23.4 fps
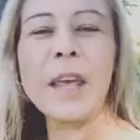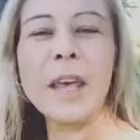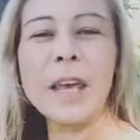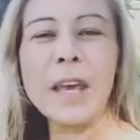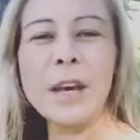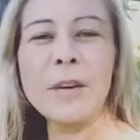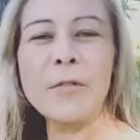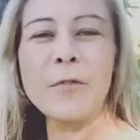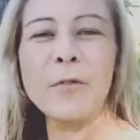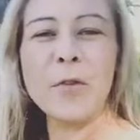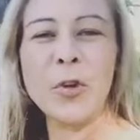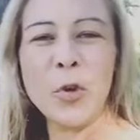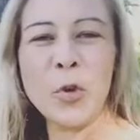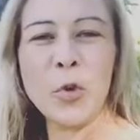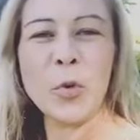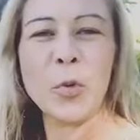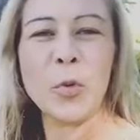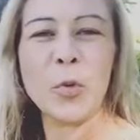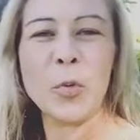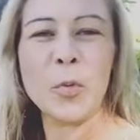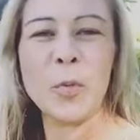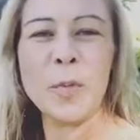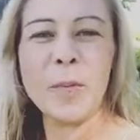If
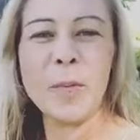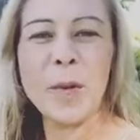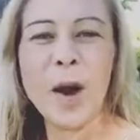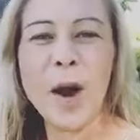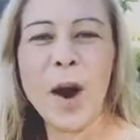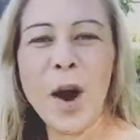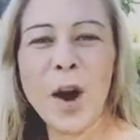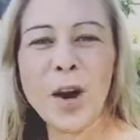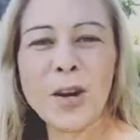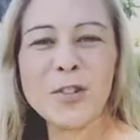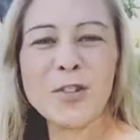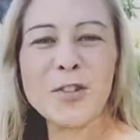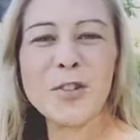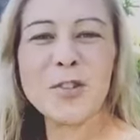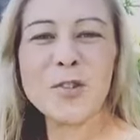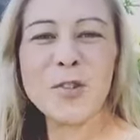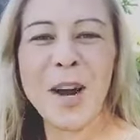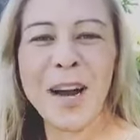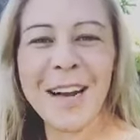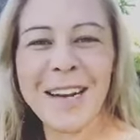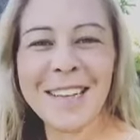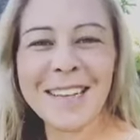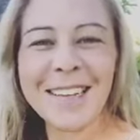you are
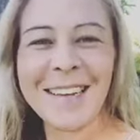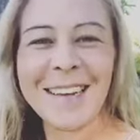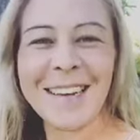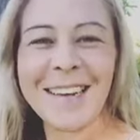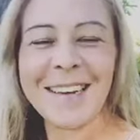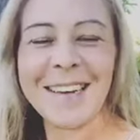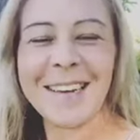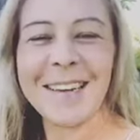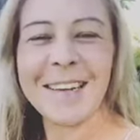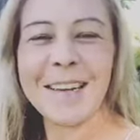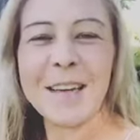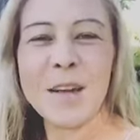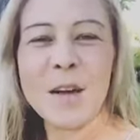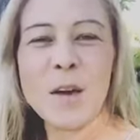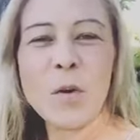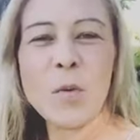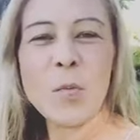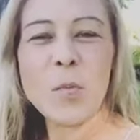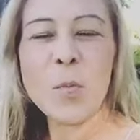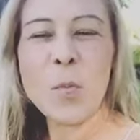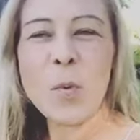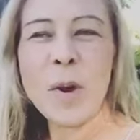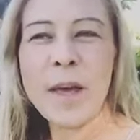struggling
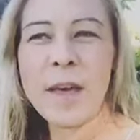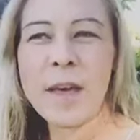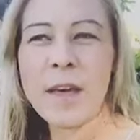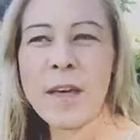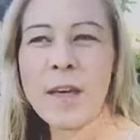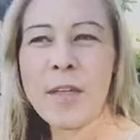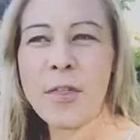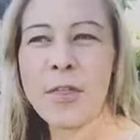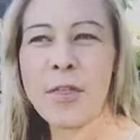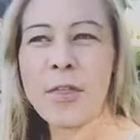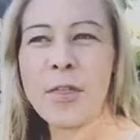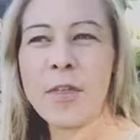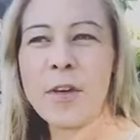with